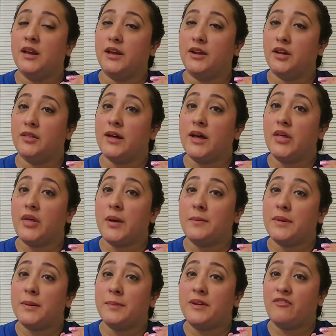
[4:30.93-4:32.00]
And although
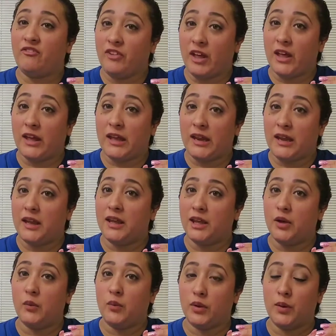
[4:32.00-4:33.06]
that might be fun,
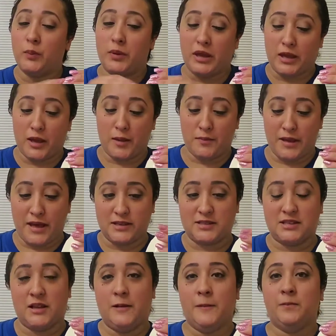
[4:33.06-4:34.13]
it will be a
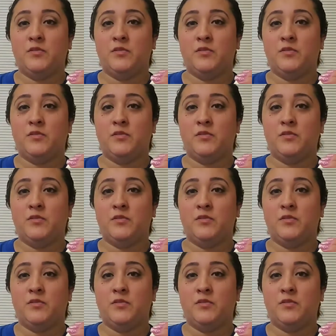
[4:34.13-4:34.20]
mess.